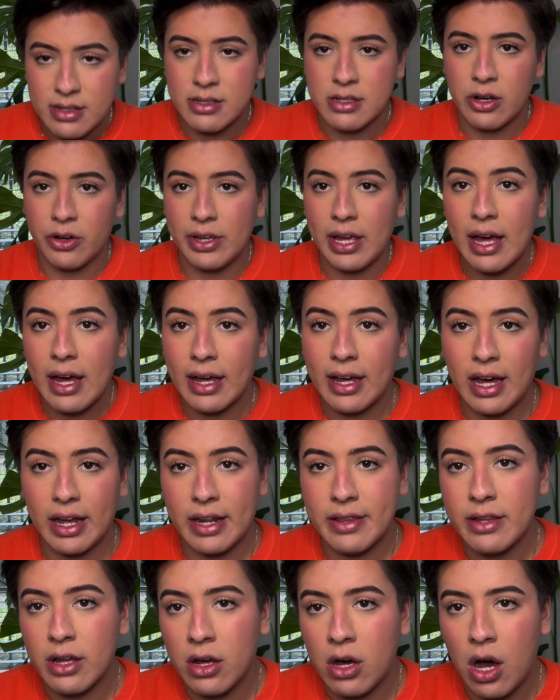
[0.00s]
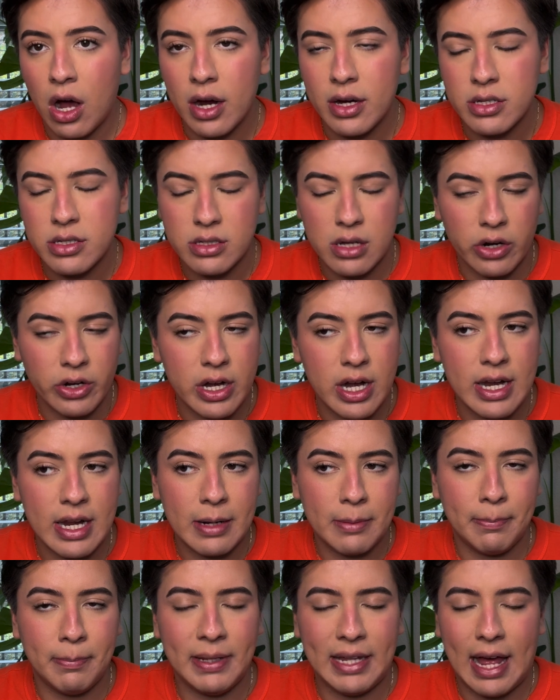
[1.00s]
So yeah, I got in the car, started it,
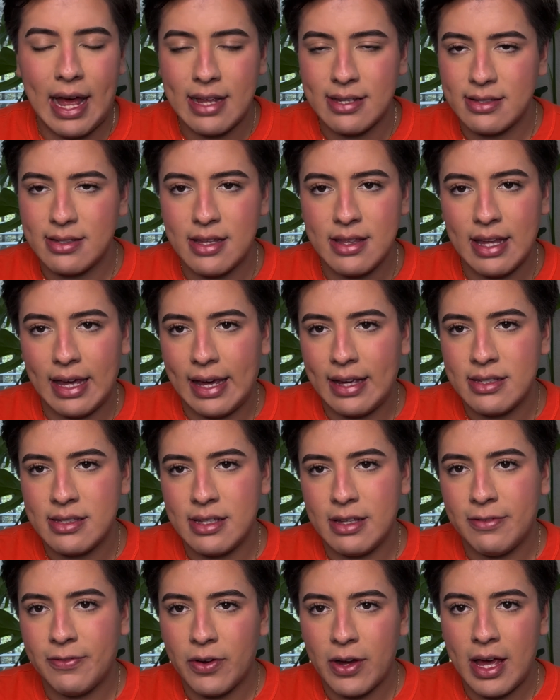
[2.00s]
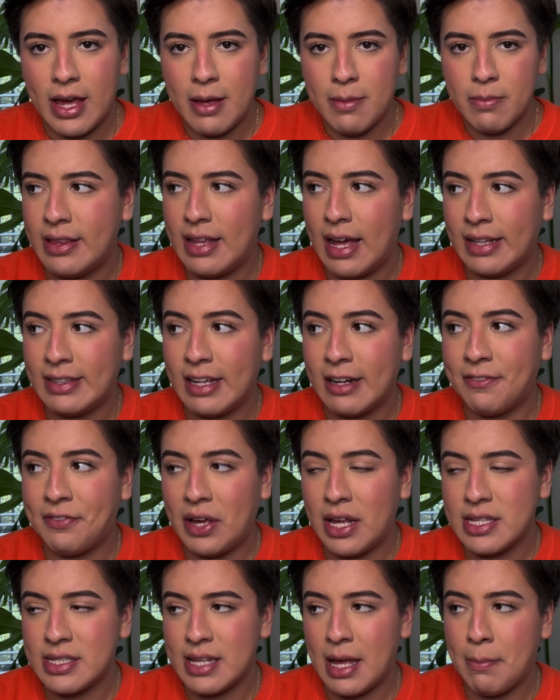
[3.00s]
and blasted the AC for him. I did
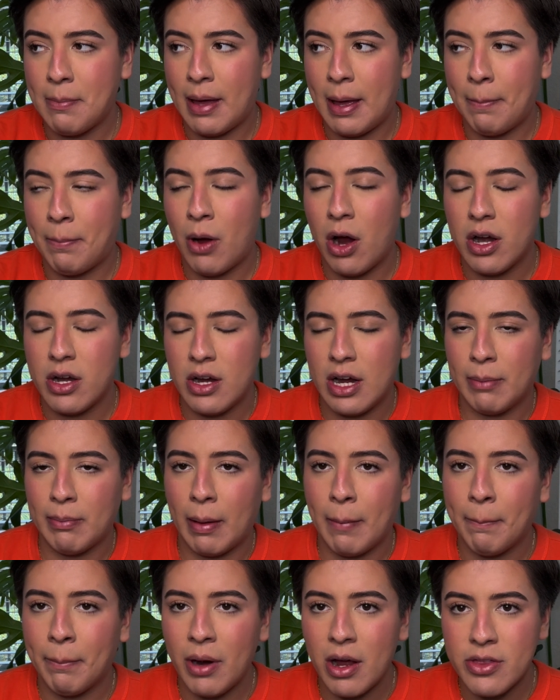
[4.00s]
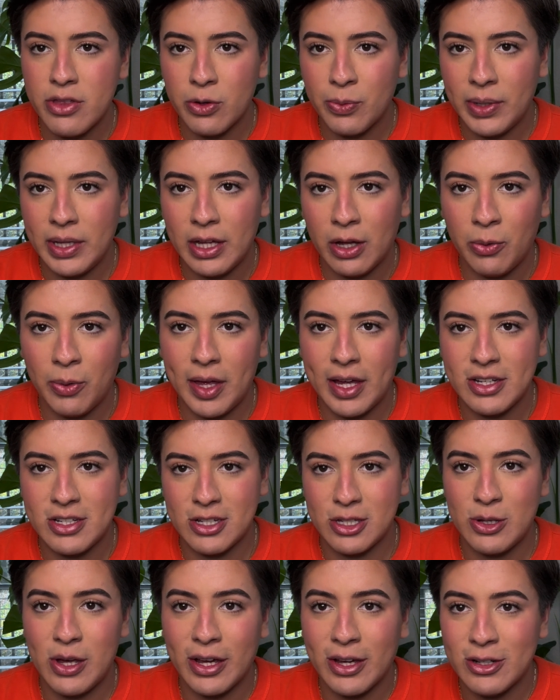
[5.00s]
FaceTime my partner and my brother really quick
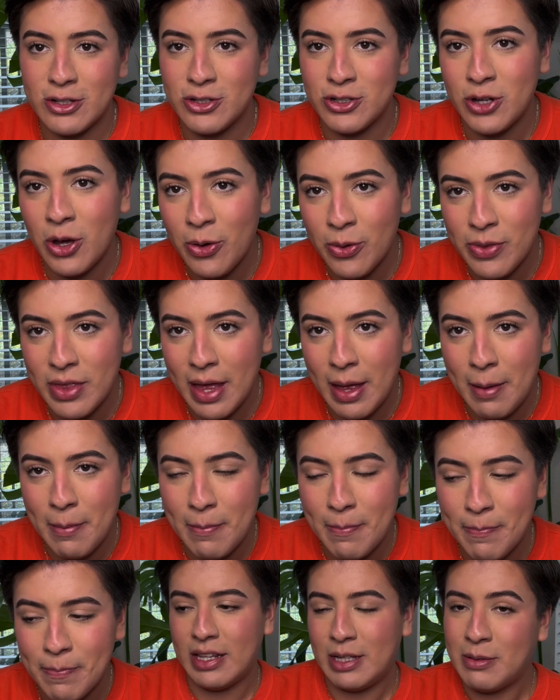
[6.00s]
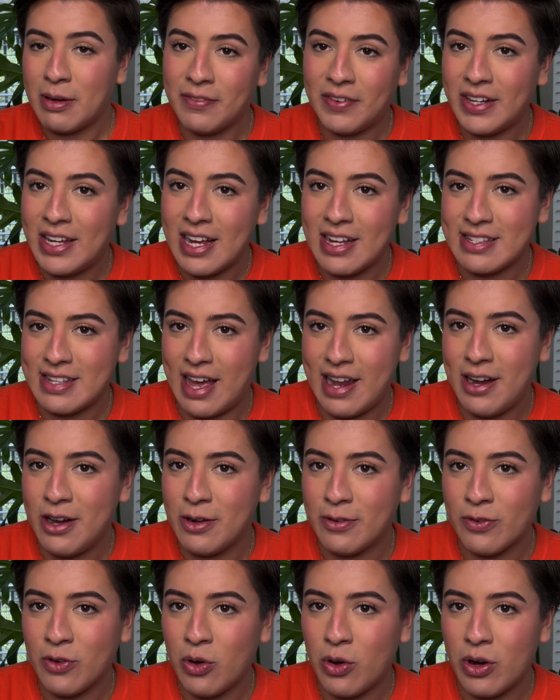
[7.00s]
just so I could show them. They were very excited,
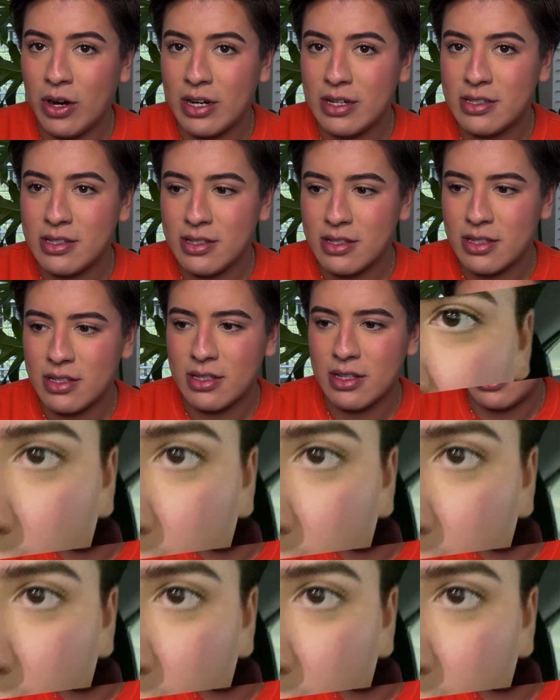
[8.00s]
of course.